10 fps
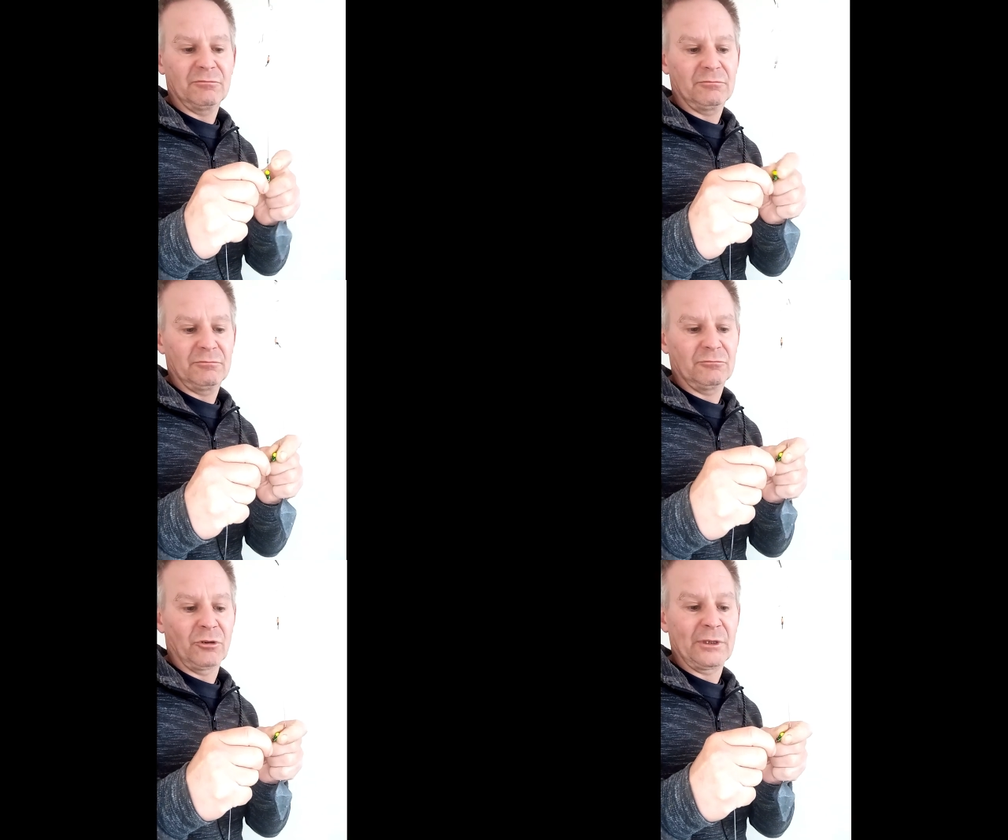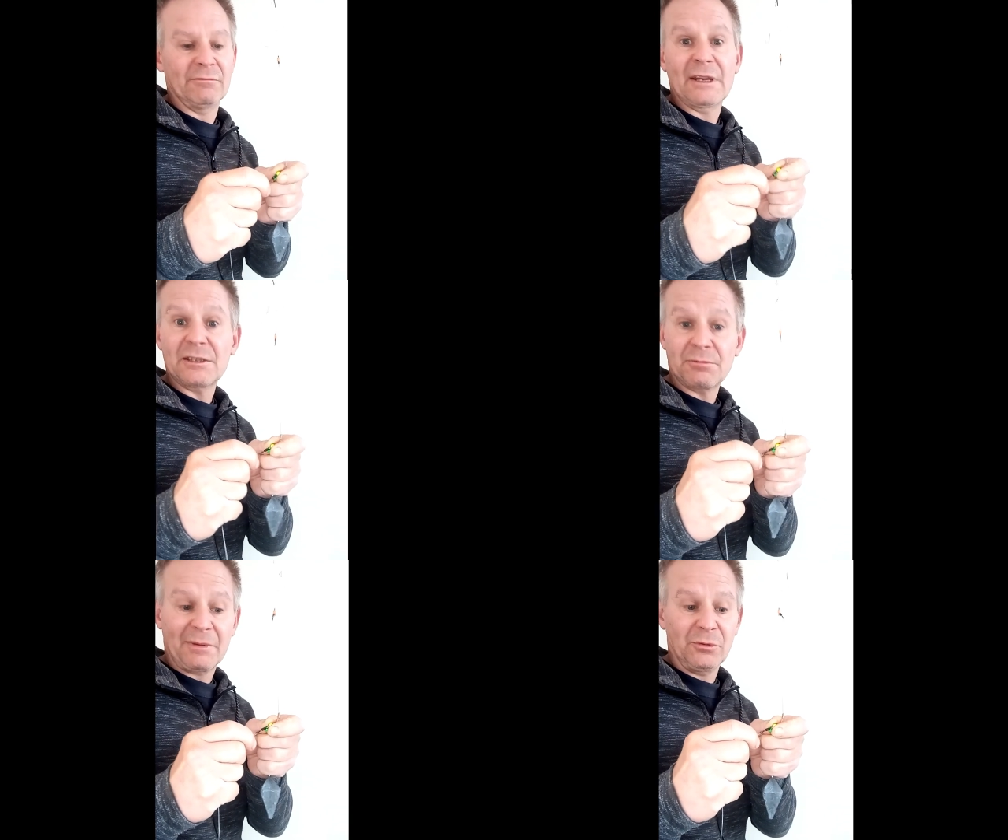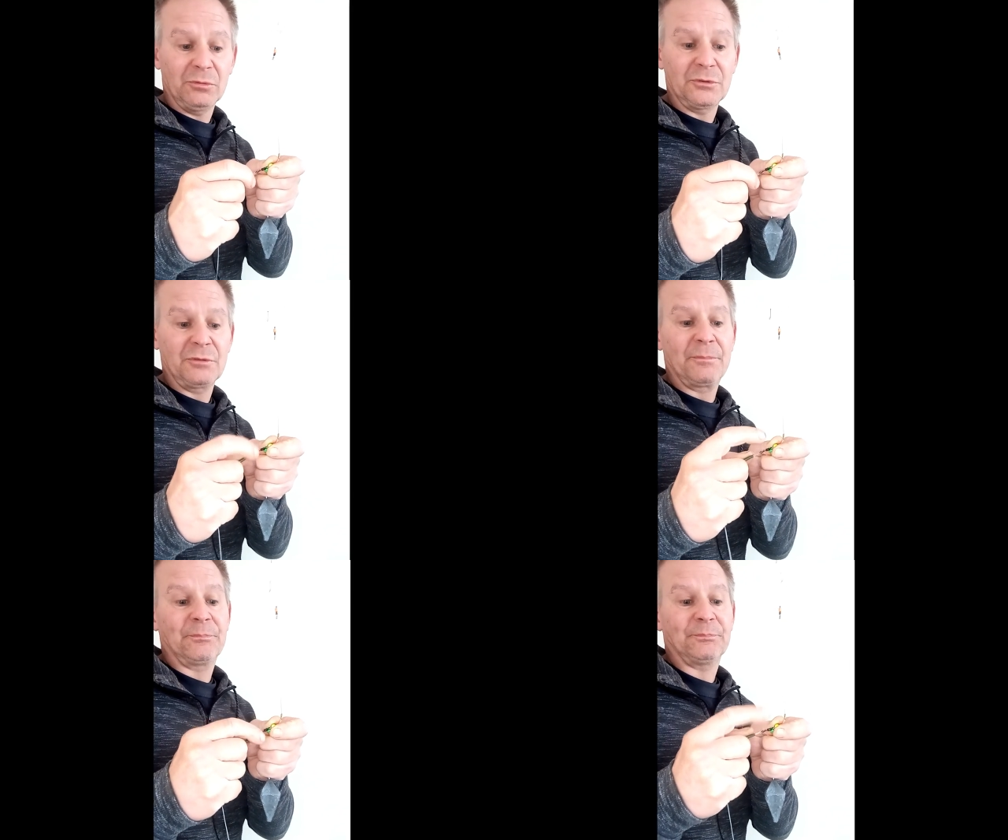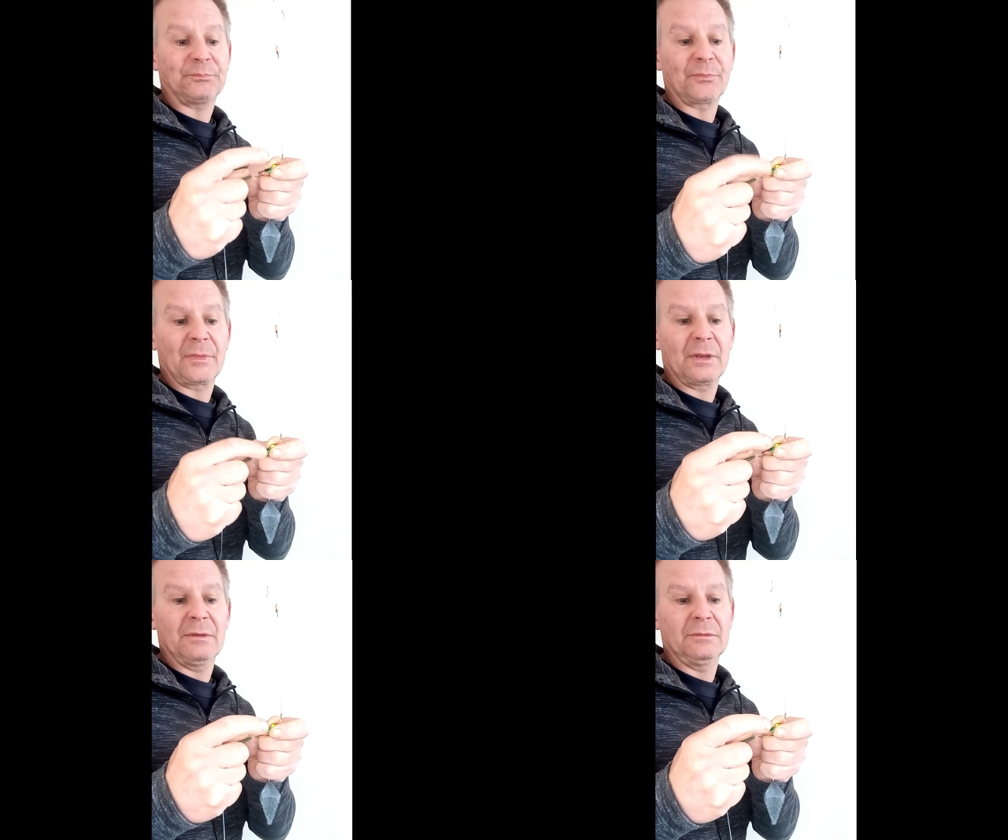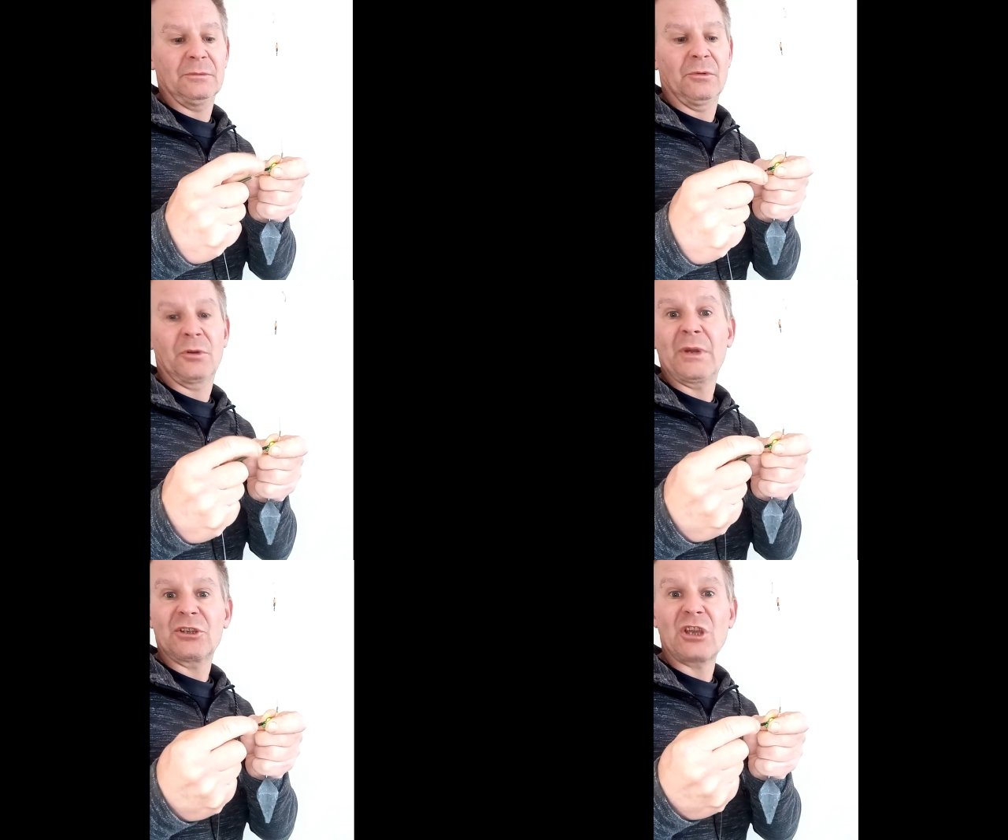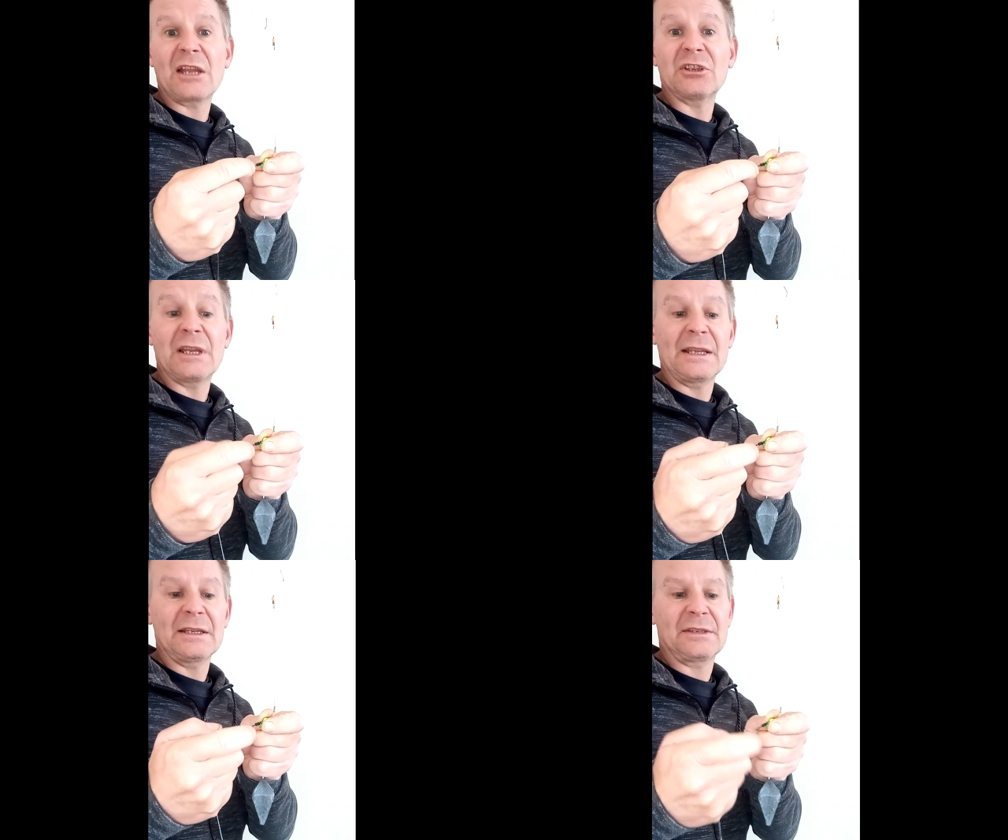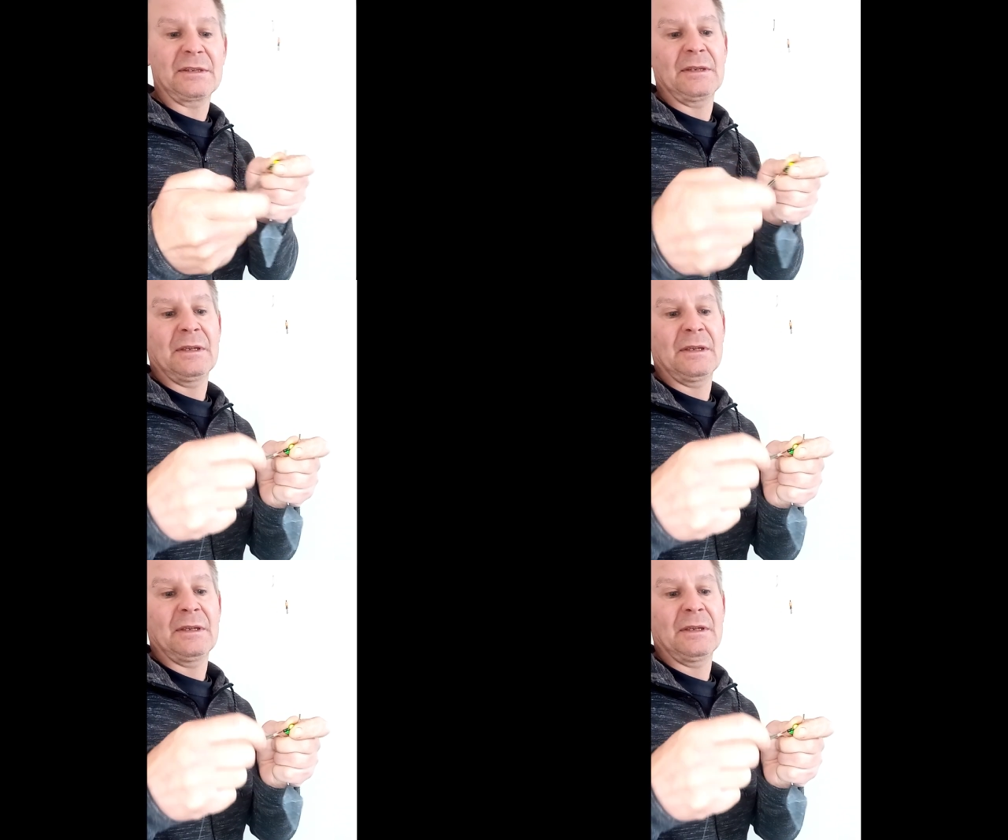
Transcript: Ronnie Rig swivels with the quick change links